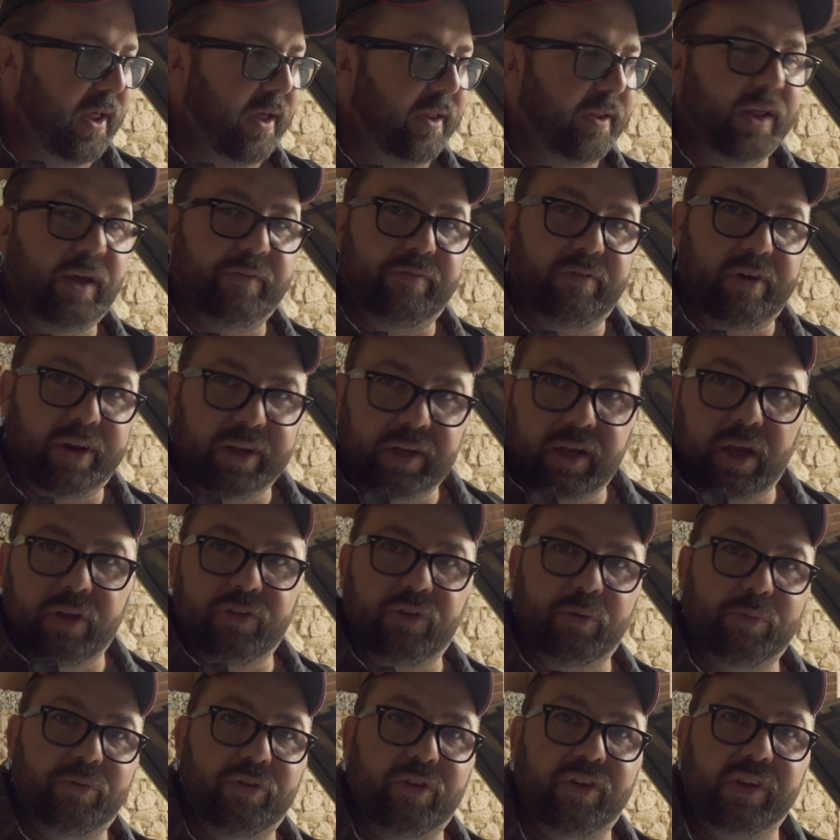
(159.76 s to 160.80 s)
the other end
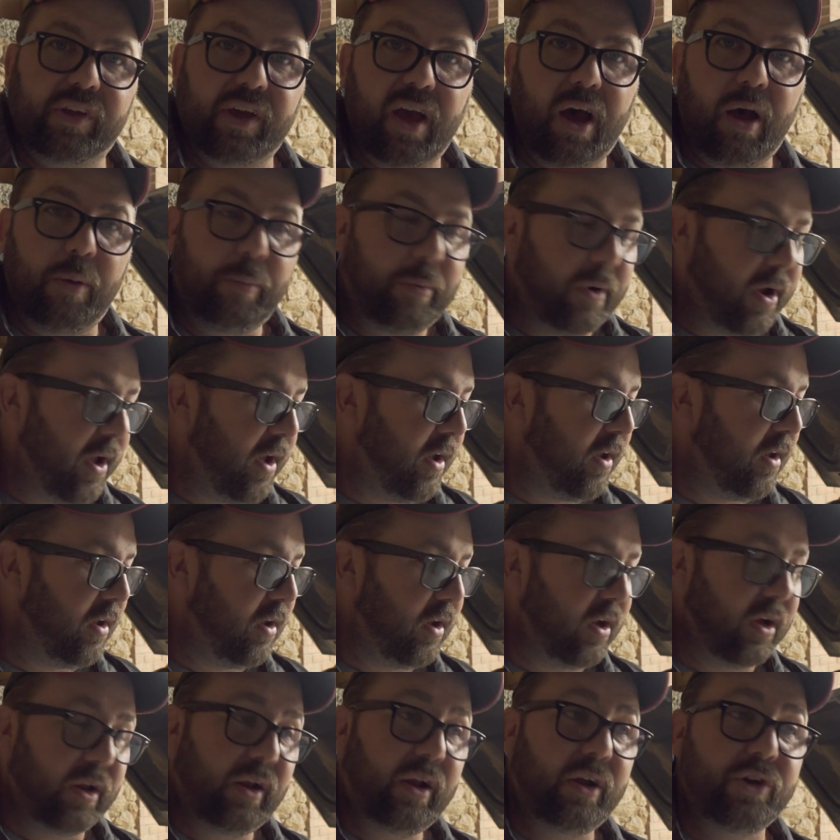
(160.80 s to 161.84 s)
goes up to the carburetor,
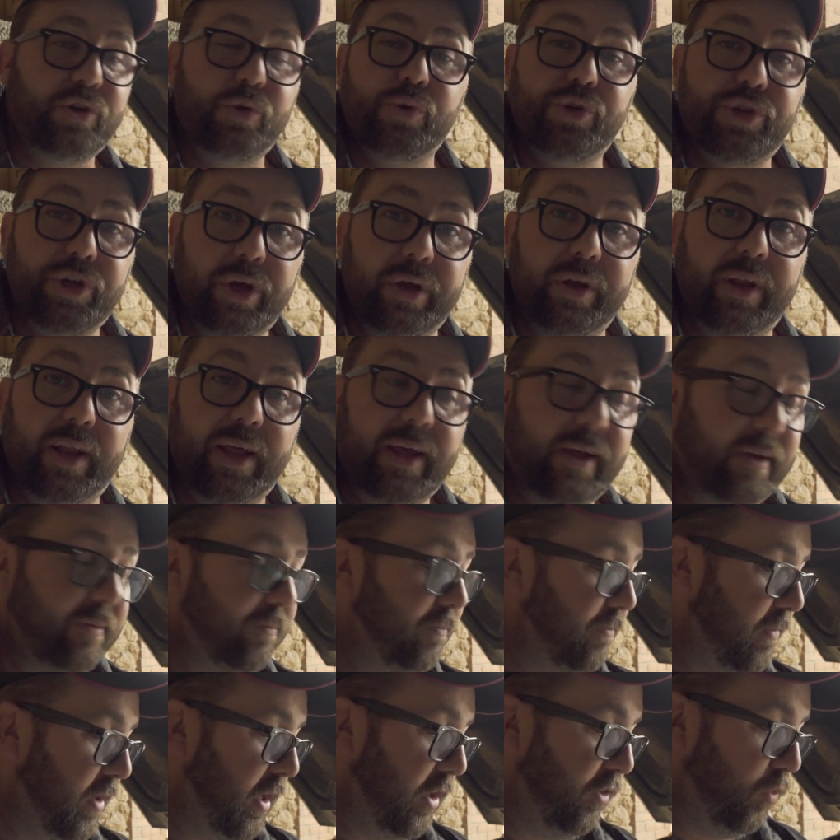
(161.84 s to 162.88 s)
and I shall show you that
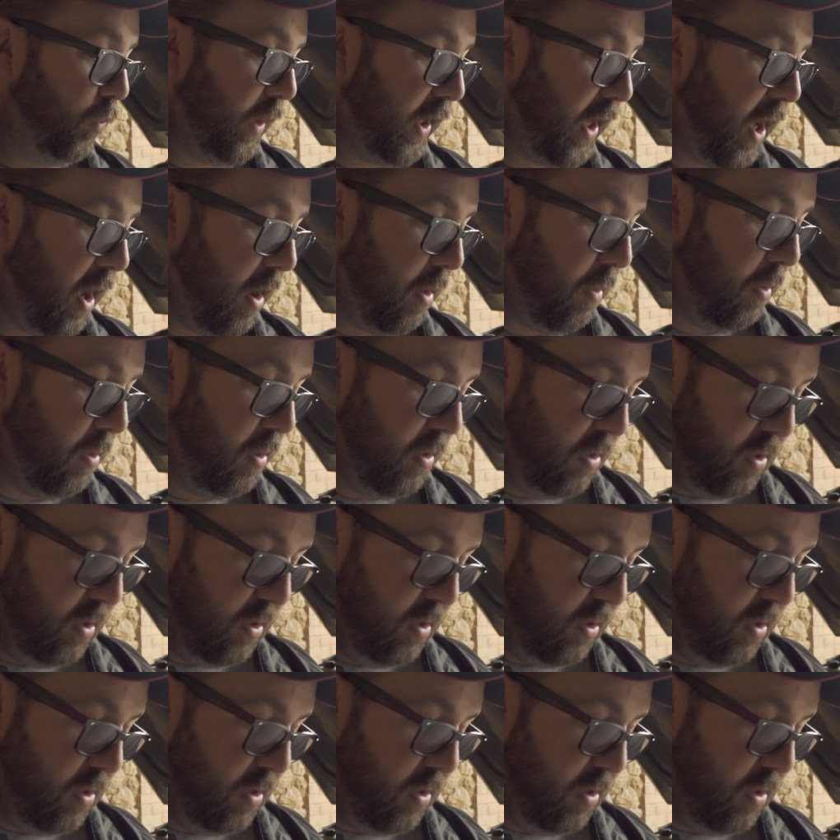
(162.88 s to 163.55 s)
as we go.